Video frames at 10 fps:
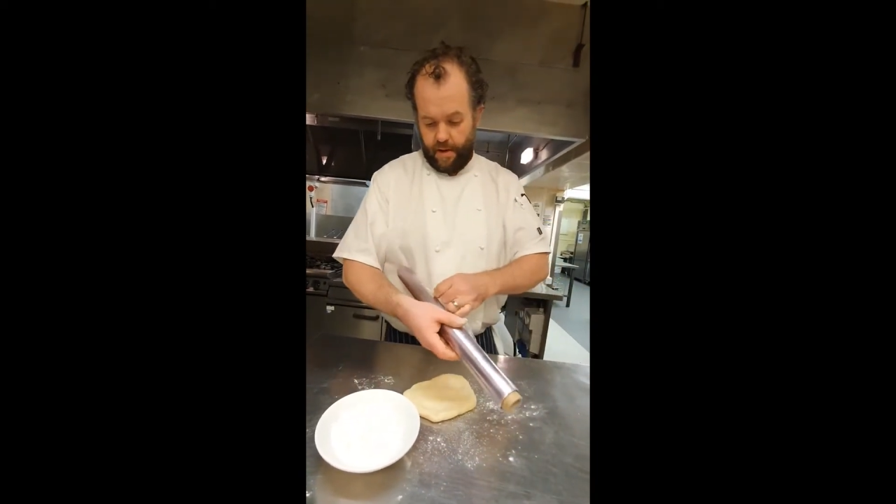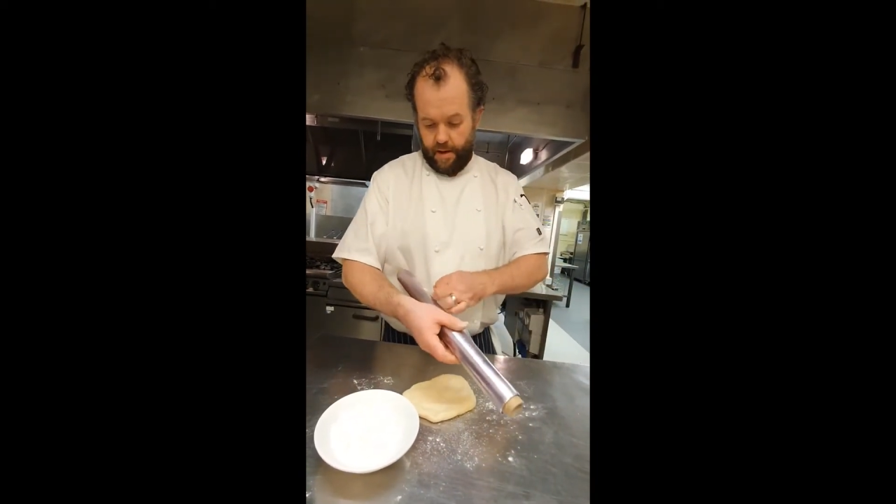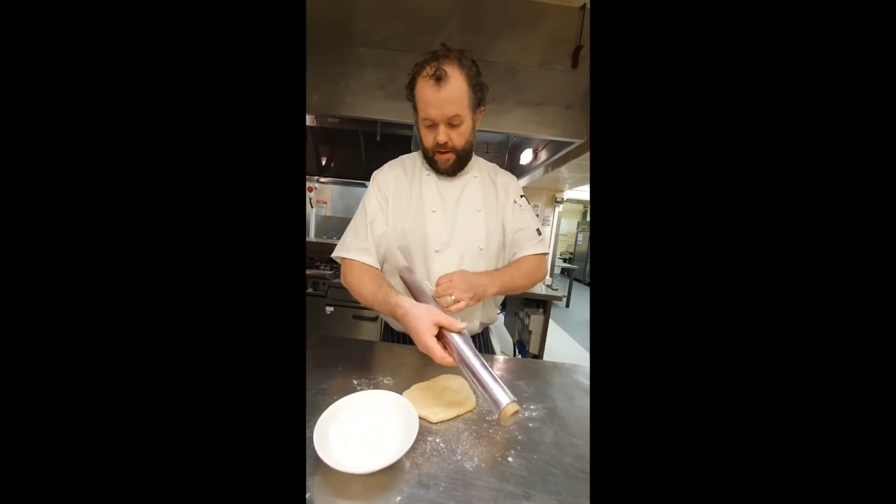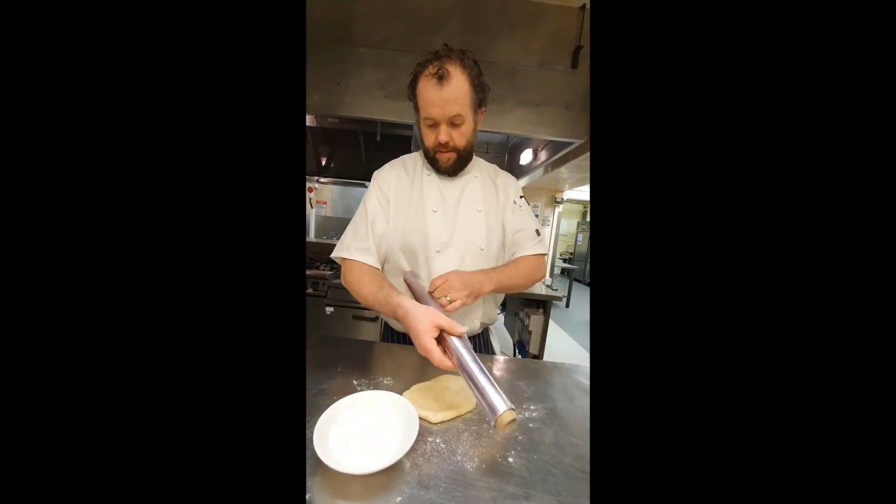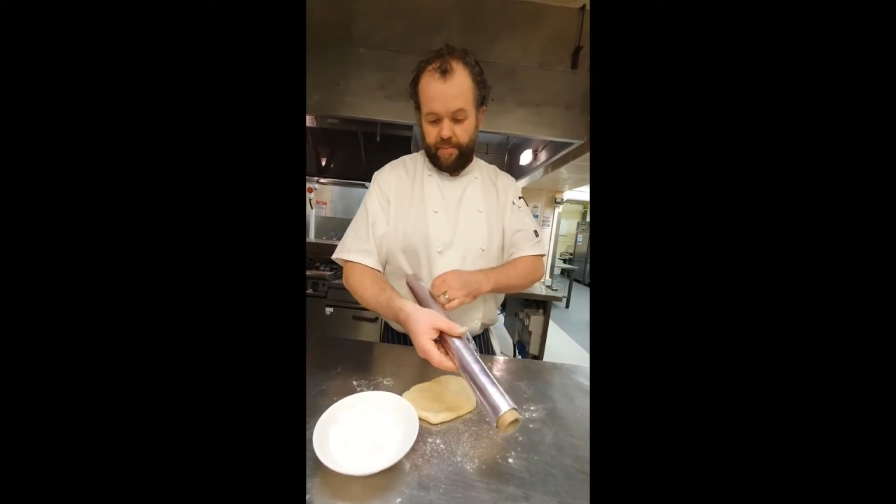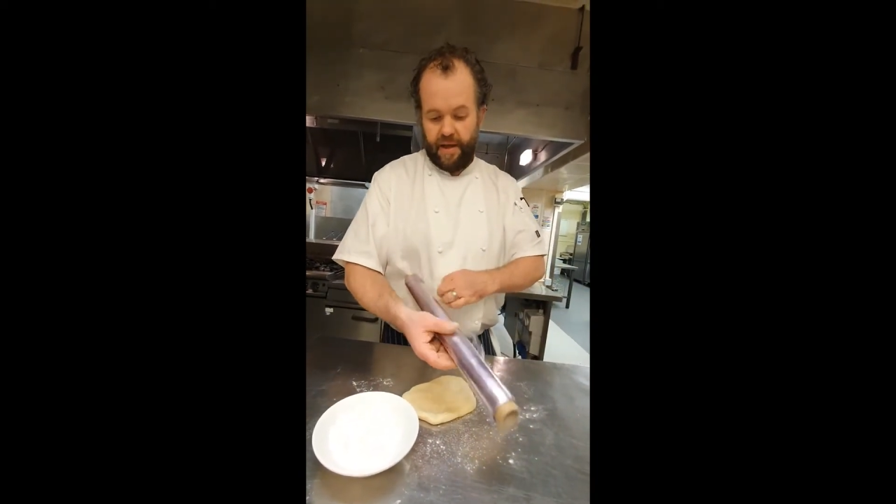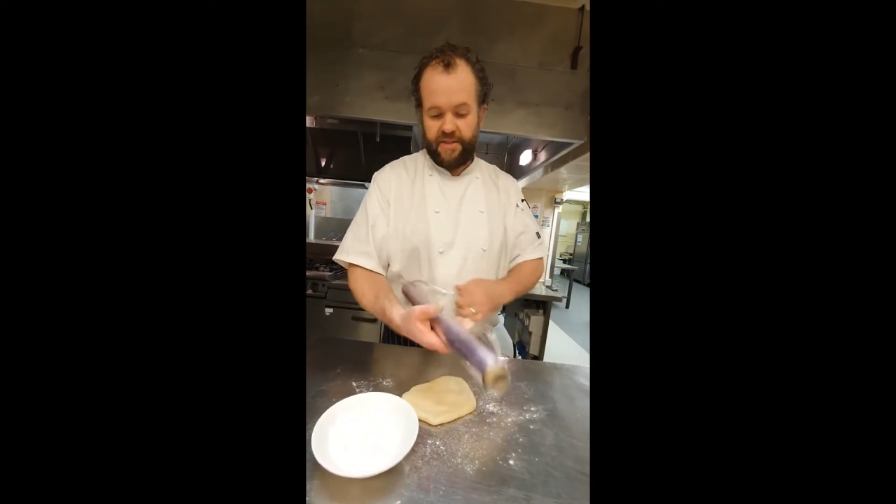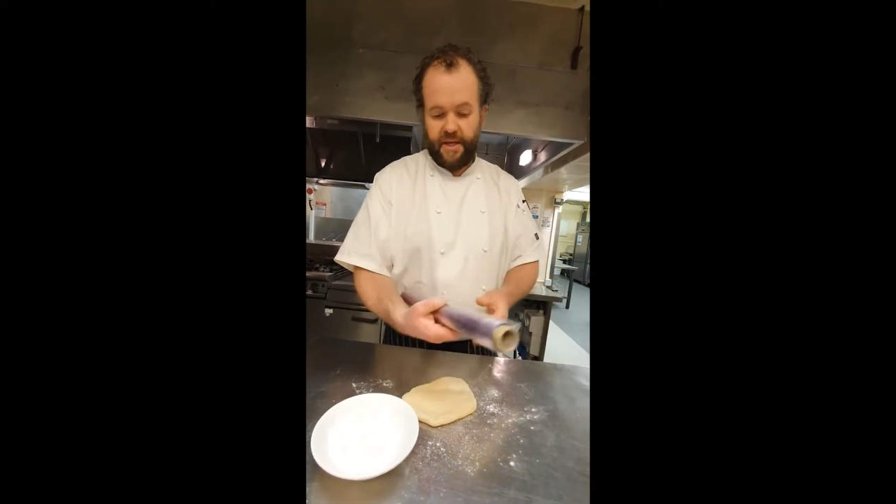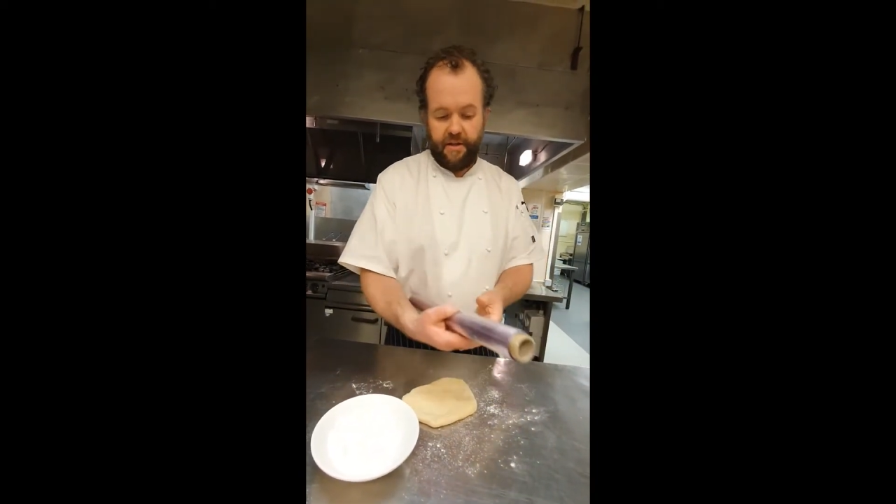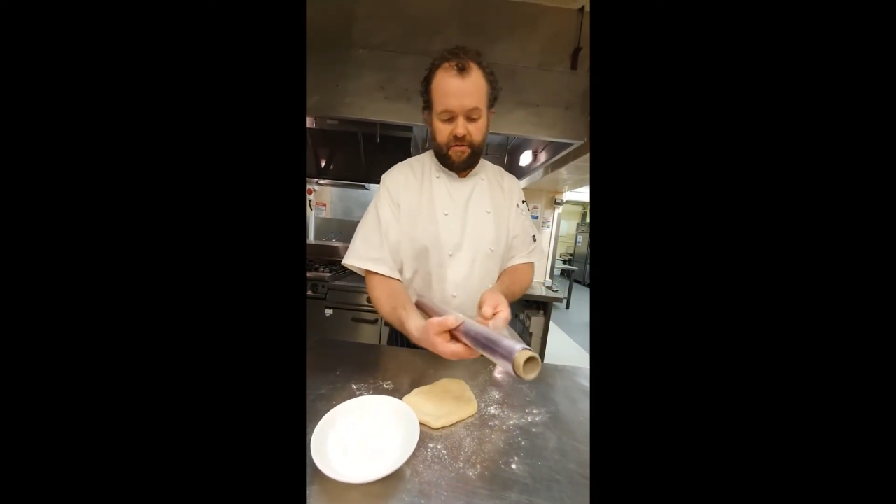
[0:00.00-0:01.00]
and place
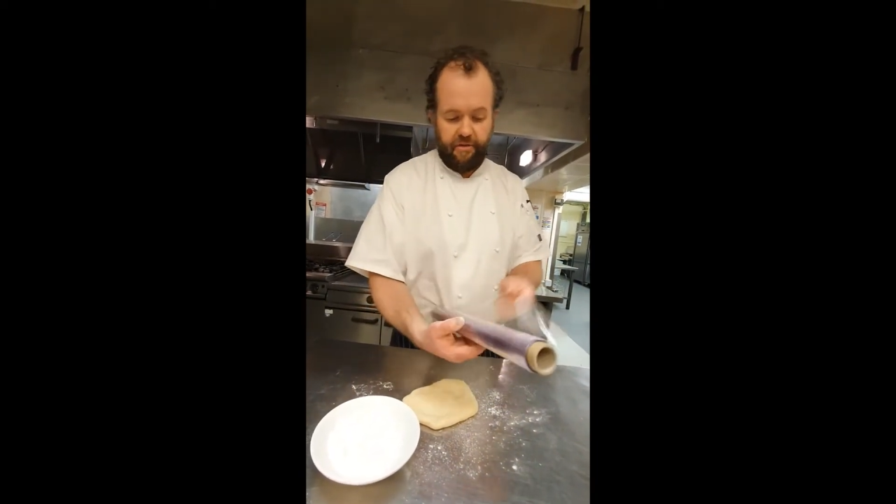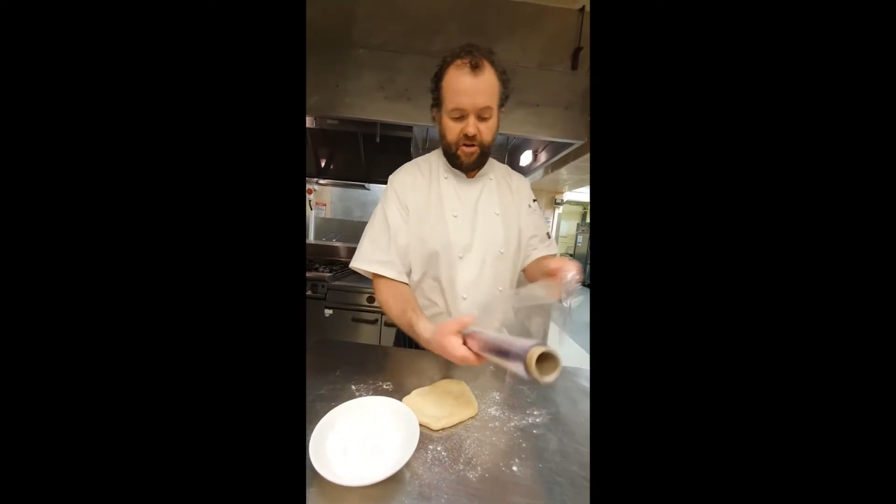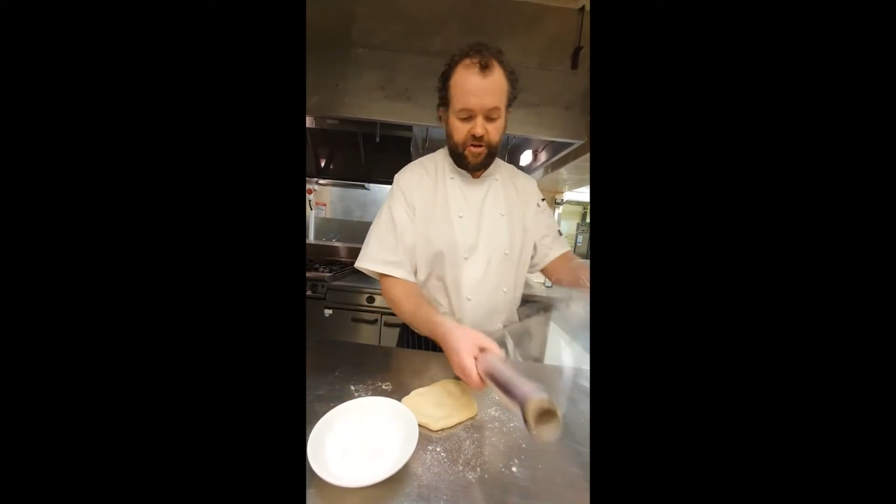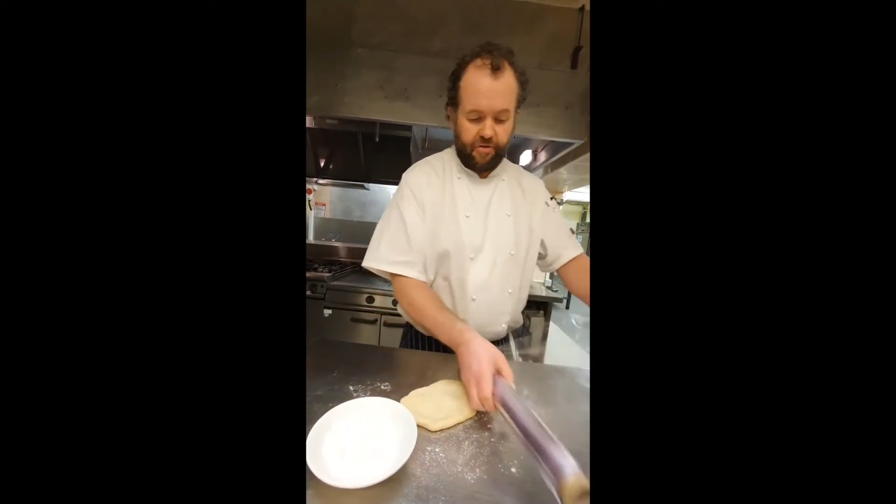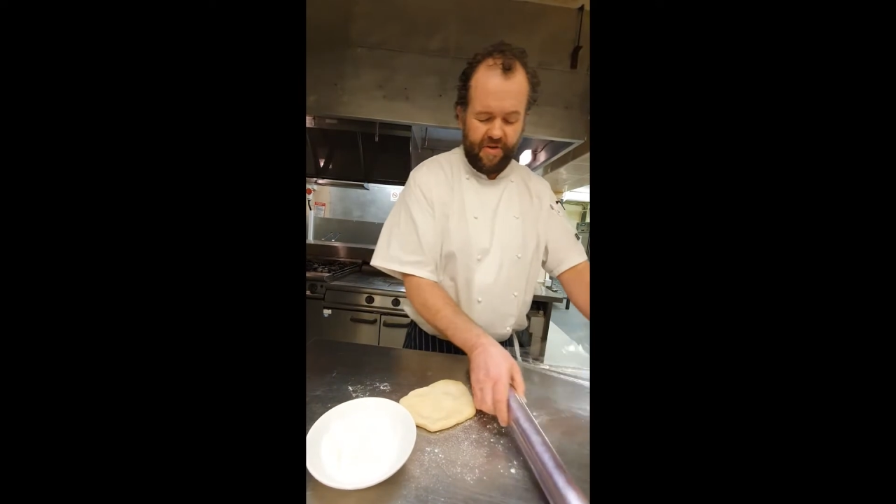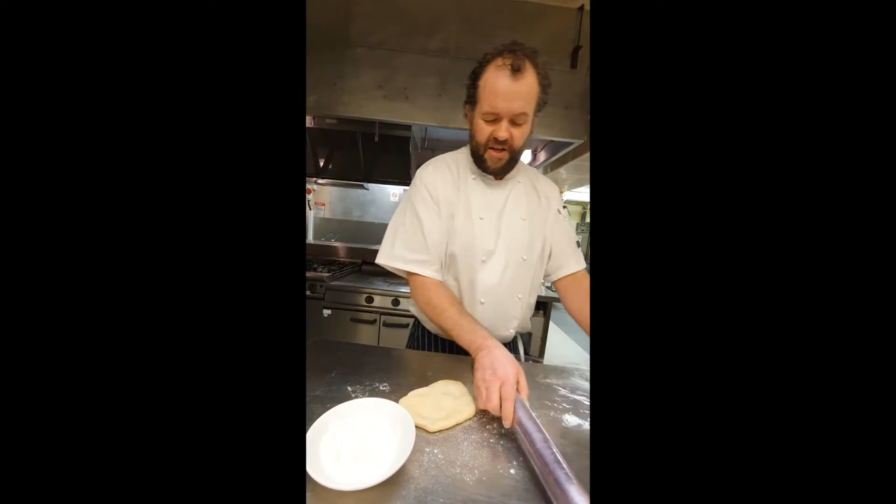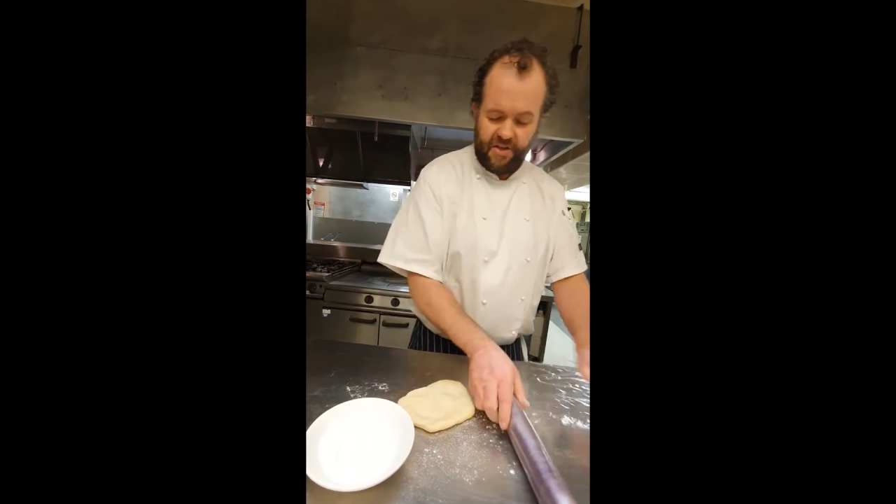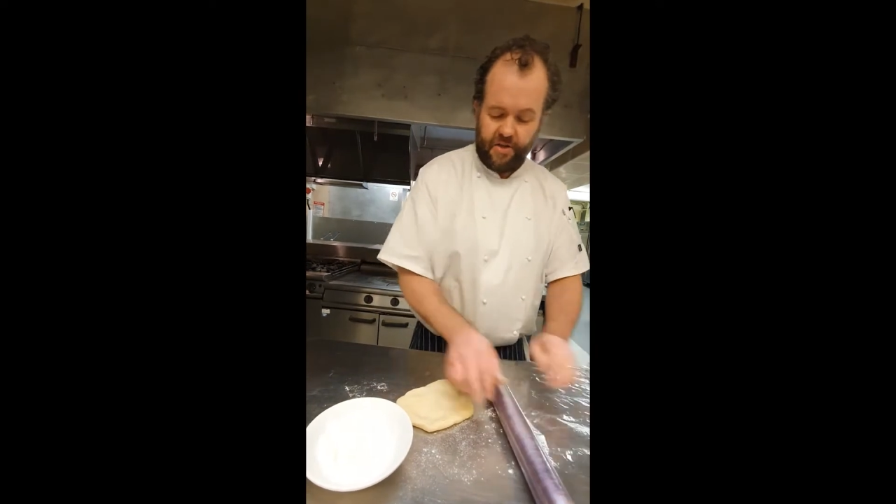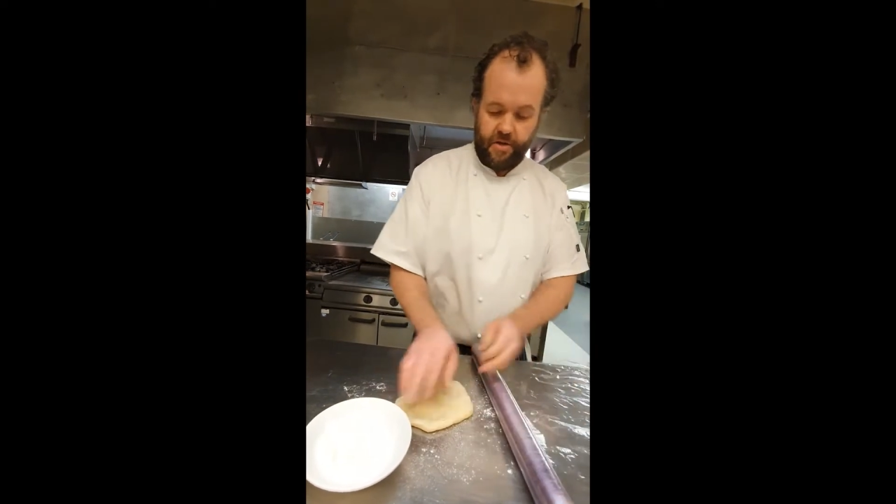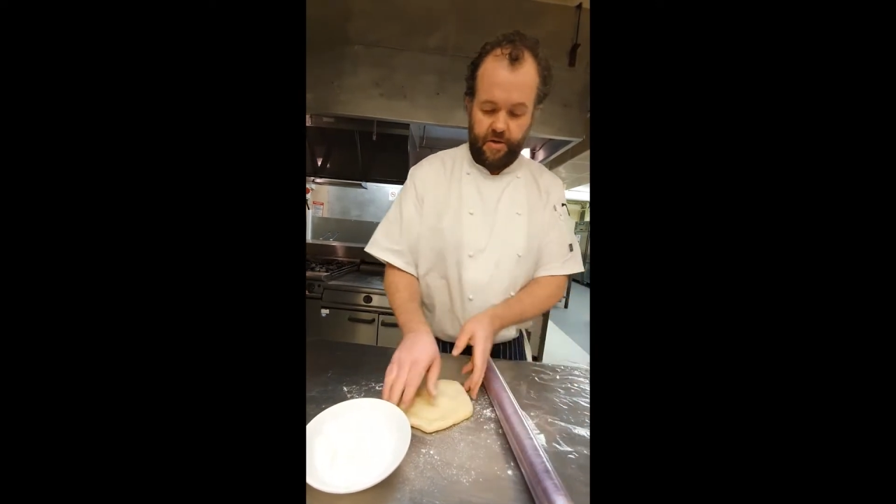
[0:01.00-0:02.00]
it in the fridge to rest